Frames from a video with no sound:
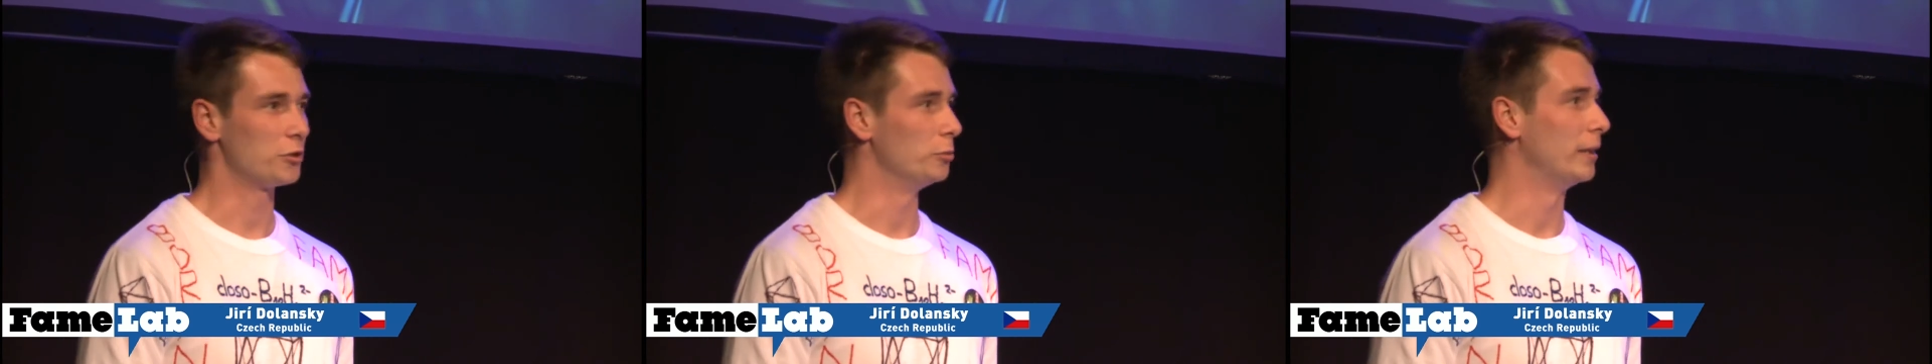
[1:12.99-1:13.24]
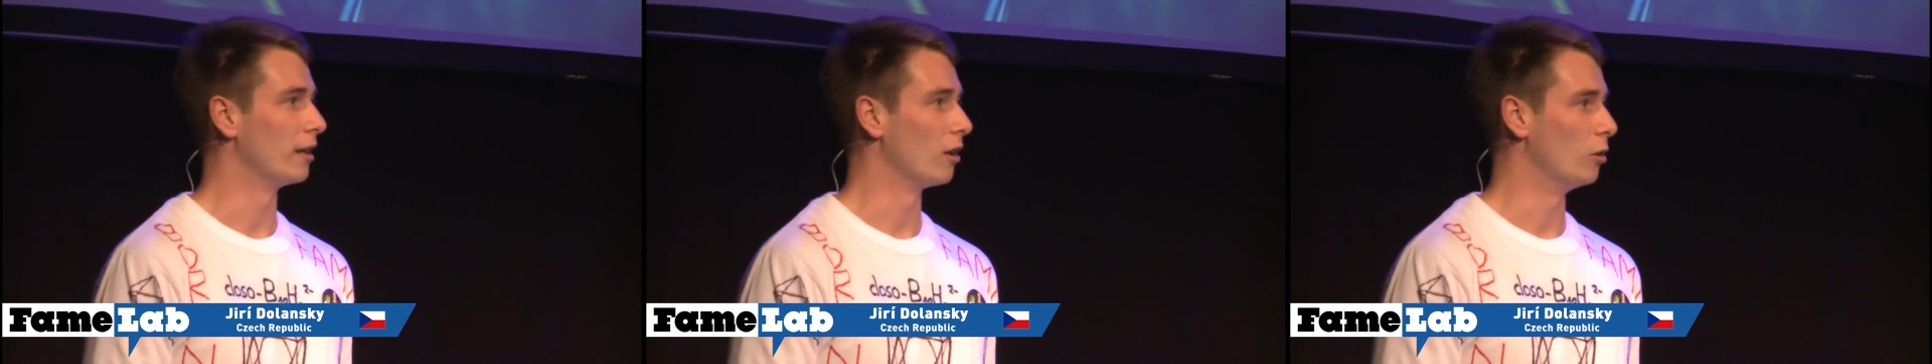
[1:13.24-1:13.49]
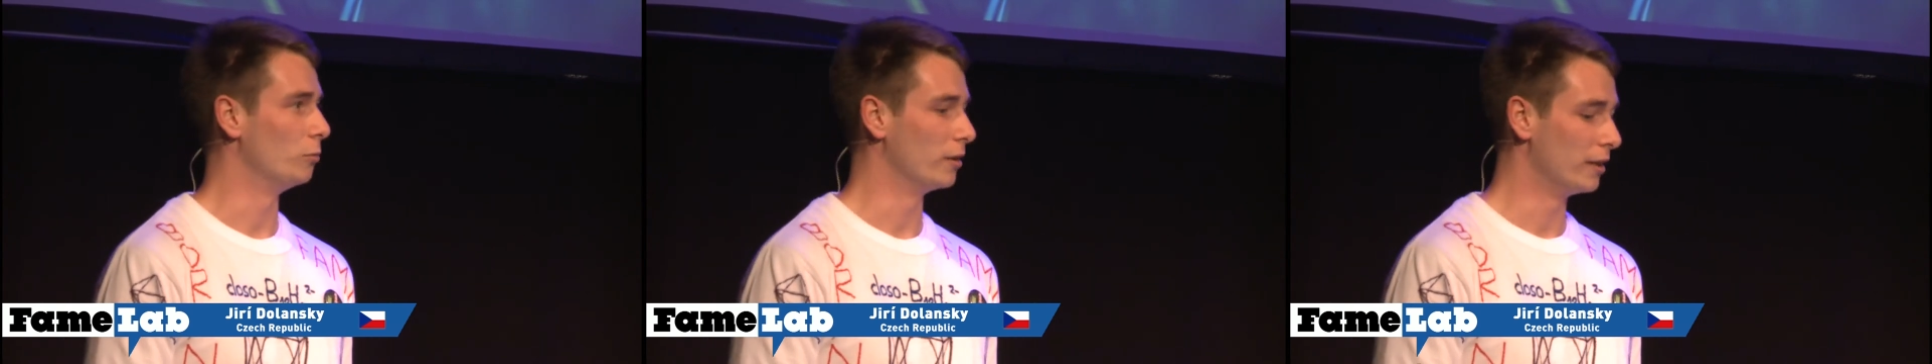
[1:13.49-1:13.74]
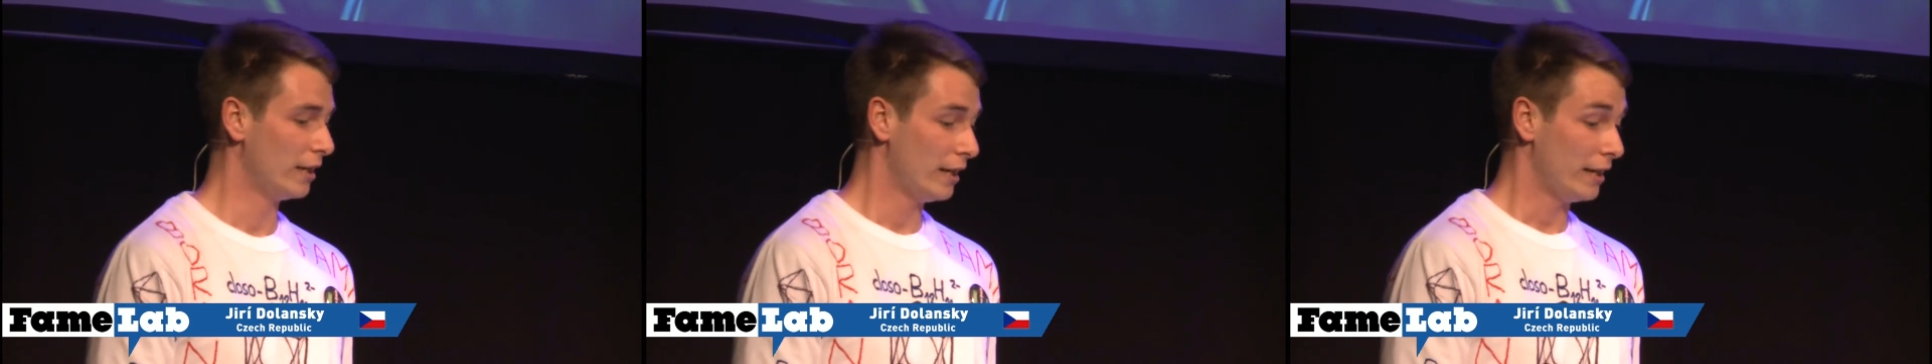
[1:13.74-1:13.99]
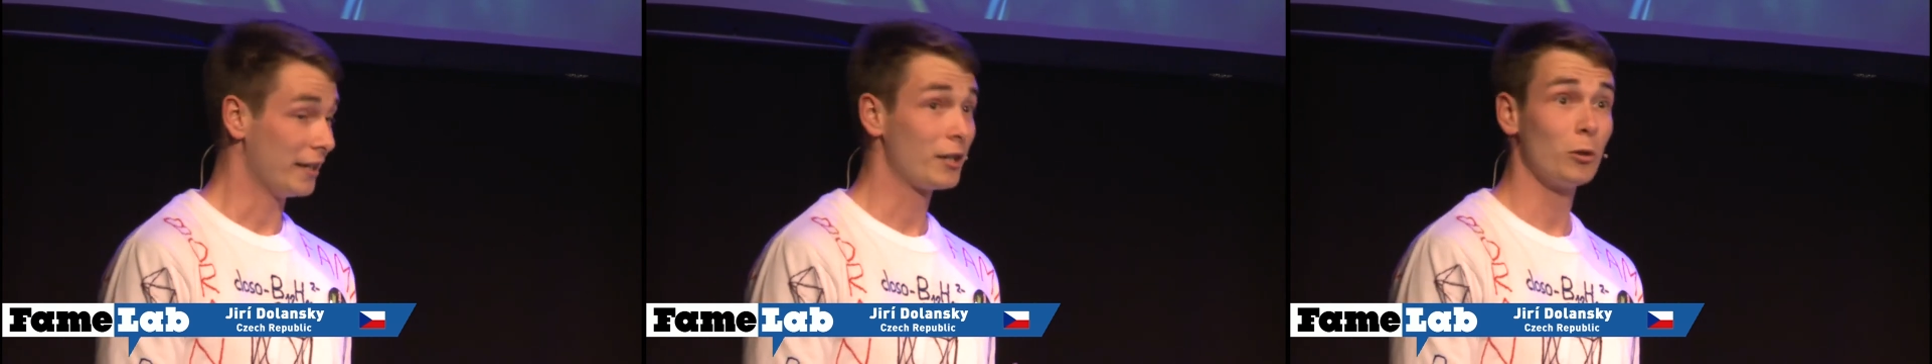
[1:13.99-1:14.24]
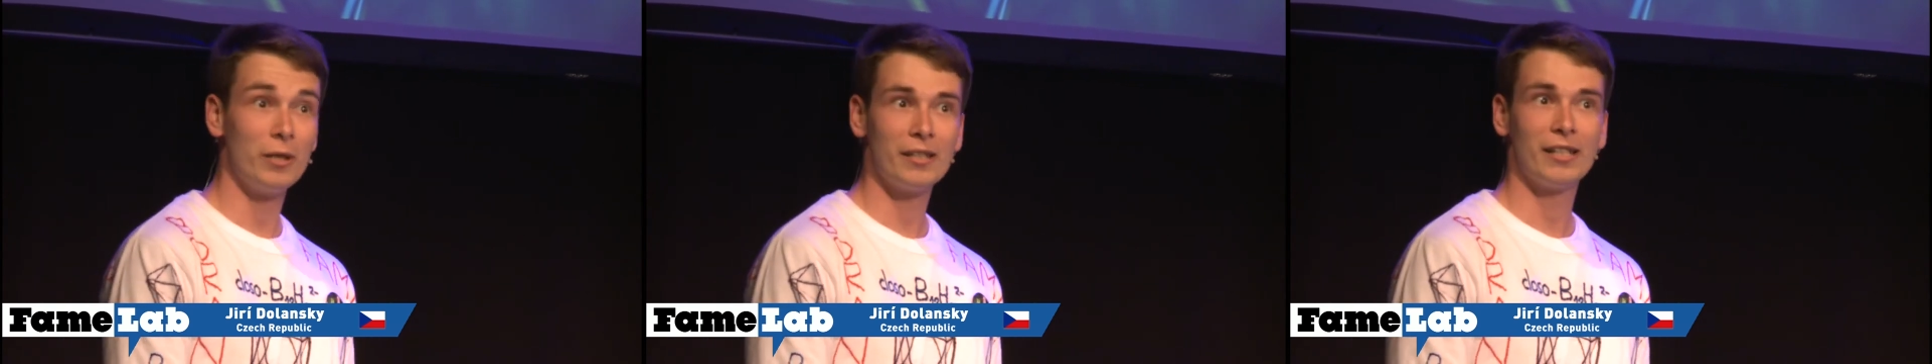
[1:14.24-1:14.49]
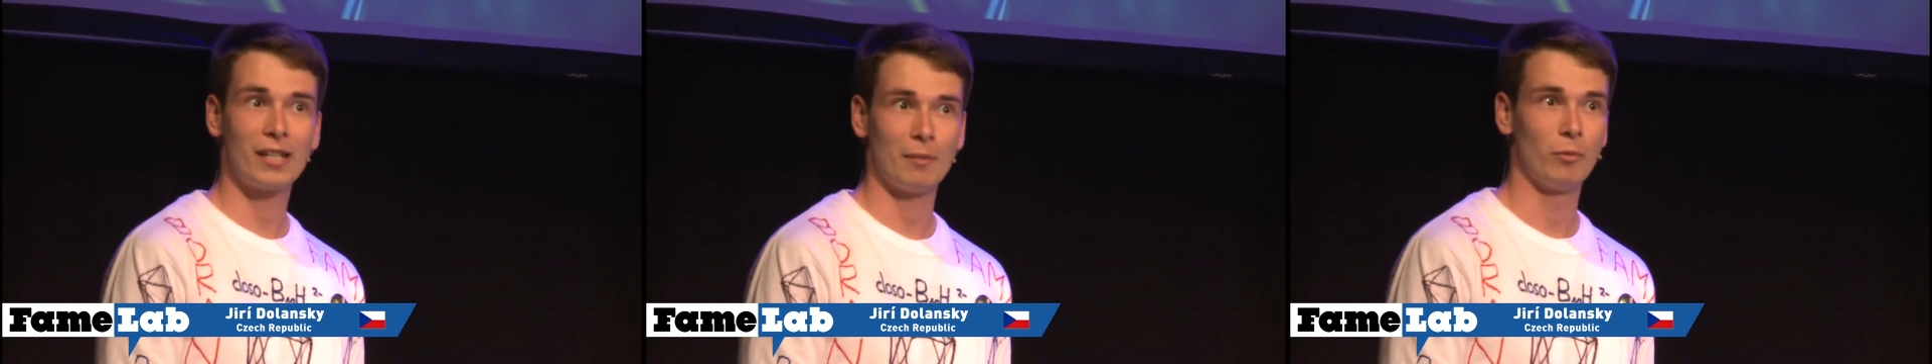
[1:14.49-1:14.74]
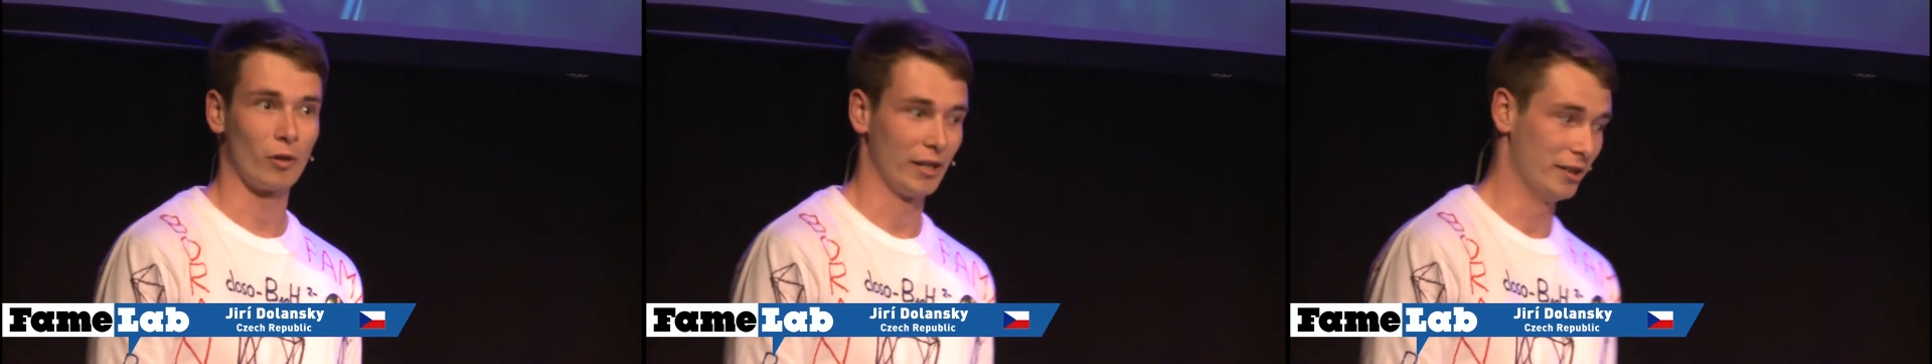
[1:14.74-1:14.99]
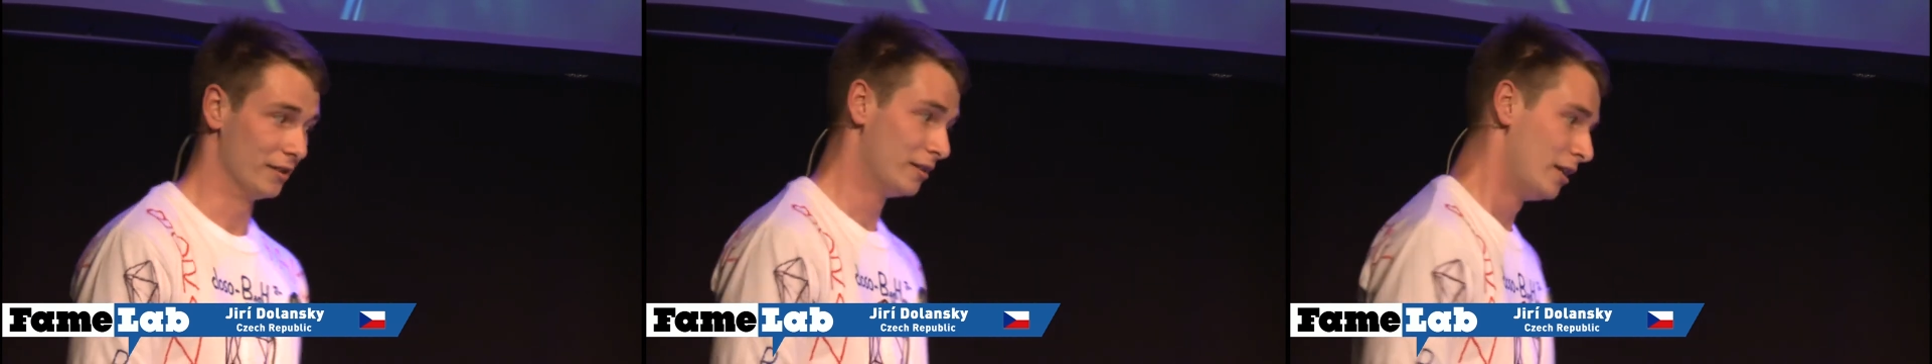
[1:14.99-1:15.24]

to be alone, including decaborane.